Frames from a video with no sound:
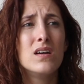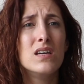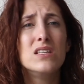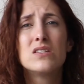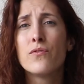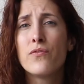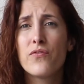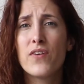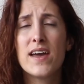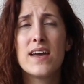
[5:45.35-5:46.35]
it's a
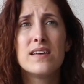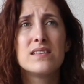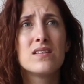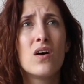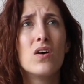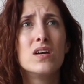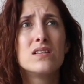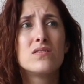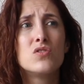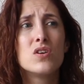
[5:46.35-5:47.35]
phase or
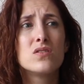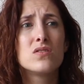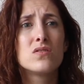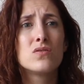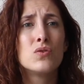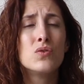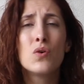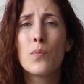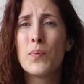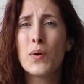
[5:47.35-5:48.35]
it's just
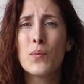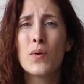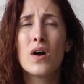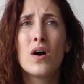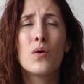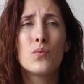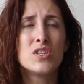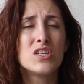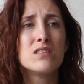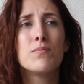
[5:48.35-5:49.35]
your power
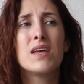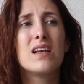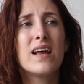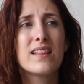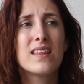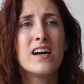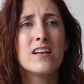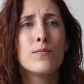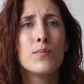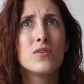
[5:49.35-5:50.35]
which is made like
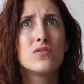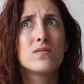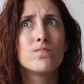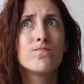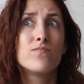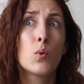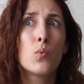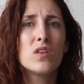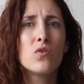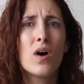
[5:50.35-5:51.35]
that, but
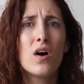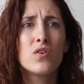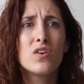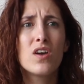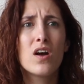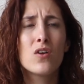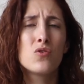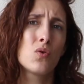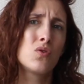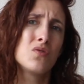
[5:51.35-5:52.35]
when you are a
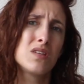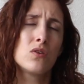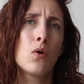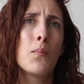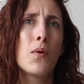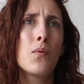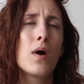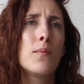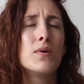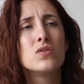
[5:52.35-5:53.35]
girl, you're using your
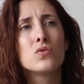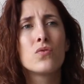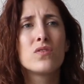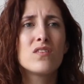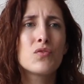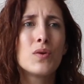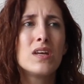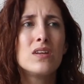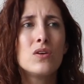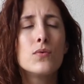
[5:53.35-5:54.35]
power, but you're not
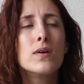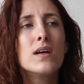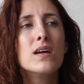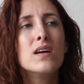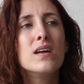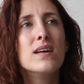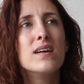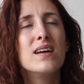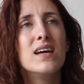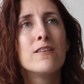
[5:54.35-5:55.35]
really you.
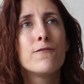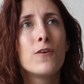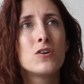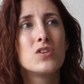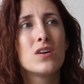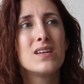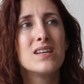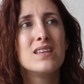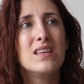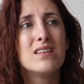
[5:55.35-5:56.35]
And for
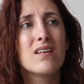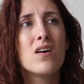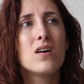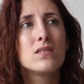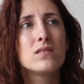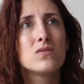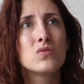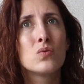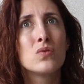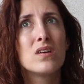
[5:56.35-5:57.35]
Jordan, it
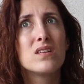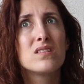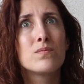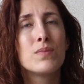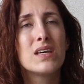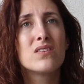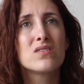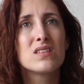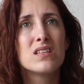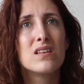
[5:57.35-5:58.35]
hurts to not be
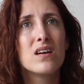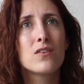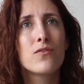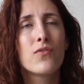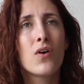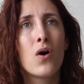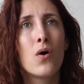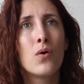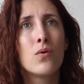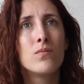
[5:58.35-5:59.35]
considered
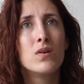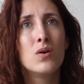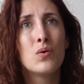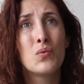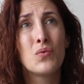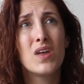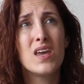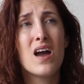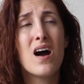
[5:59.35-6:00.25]
for who they